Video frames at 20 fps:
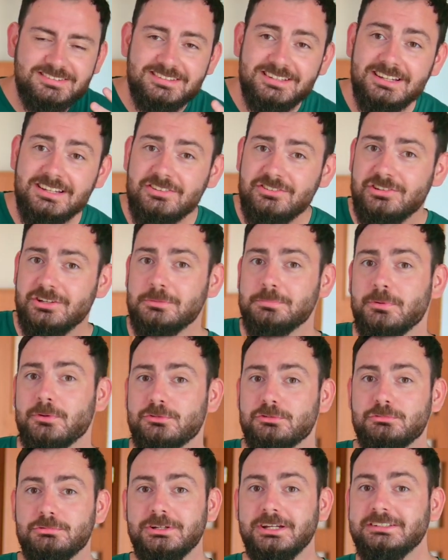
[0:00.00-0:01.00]
a silly
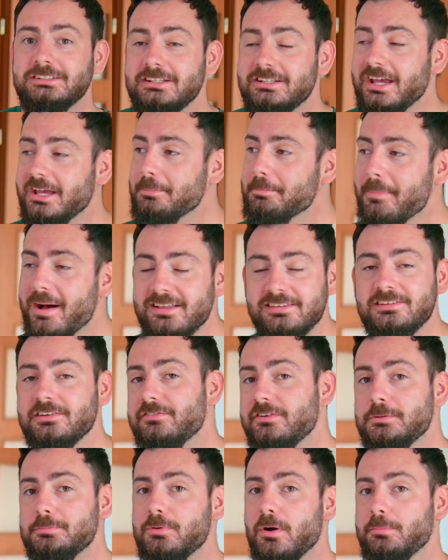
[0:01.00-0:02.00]
shitpost created a
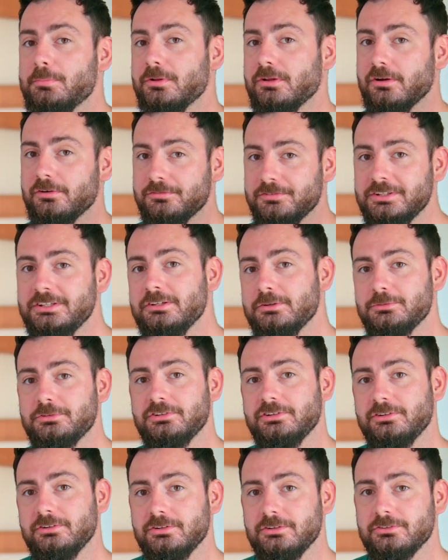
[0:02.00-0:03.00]
massively popular video
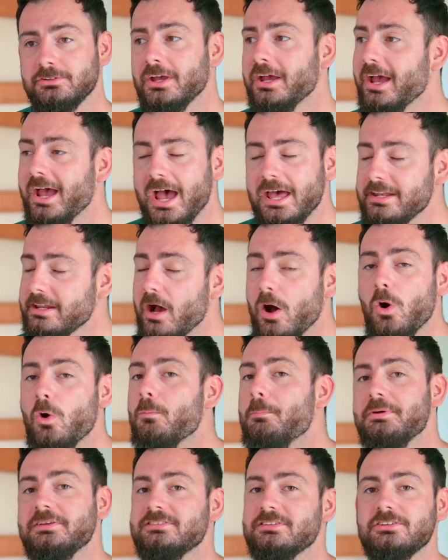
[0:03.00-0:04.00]
series and a
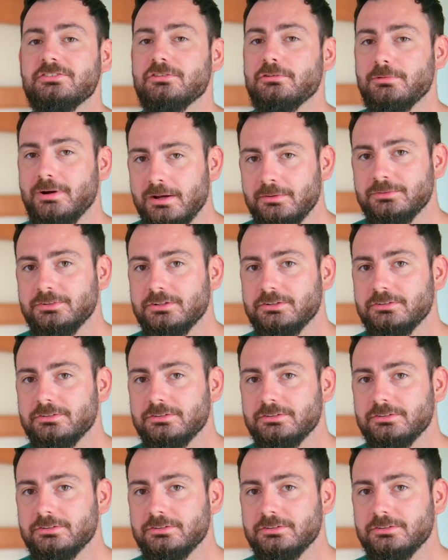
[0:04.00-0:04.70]
whole business around